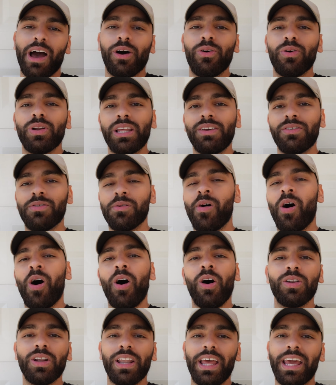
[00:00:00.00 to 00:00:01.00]
I will leave them
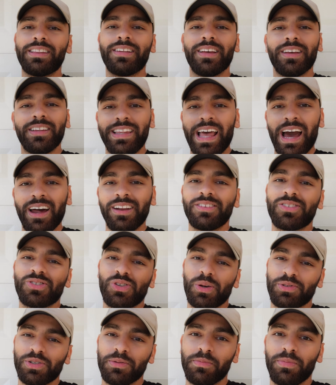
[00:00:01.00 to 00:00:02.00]
all linked down in the
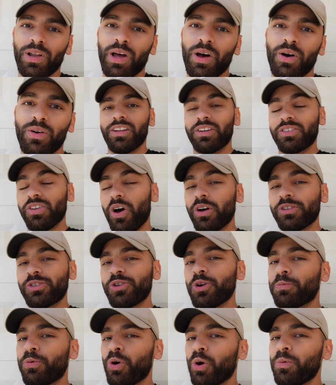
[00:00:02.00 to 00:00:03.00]
description below. There's
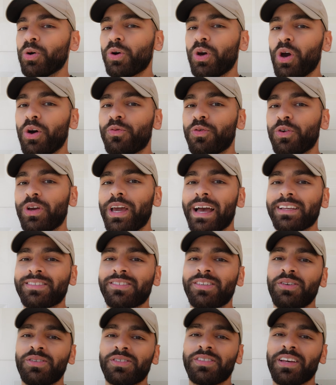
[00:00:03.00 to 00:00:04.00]
also a promo code for you guys
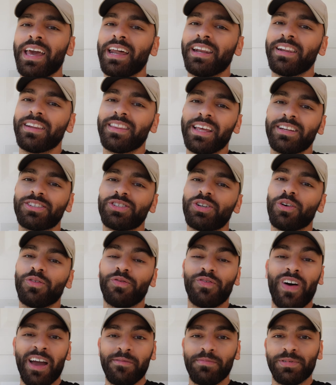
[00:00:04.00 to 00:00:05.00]
to use to get an additional
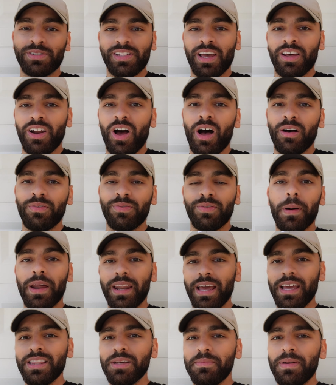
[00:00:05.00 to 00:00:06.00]
5% off.
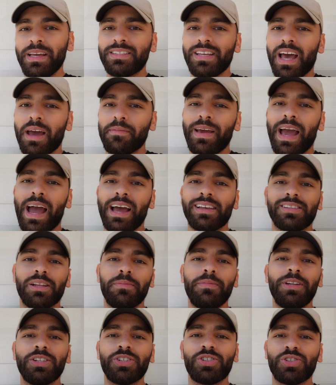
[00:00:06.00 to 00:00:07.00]
But in the meantime, guys, let
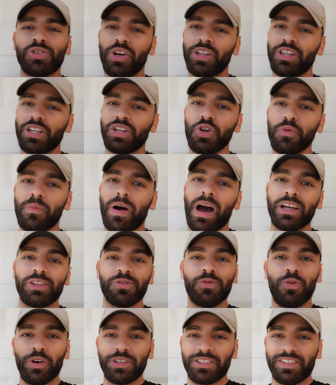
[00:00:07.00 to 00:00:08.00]
me just show you the new mods for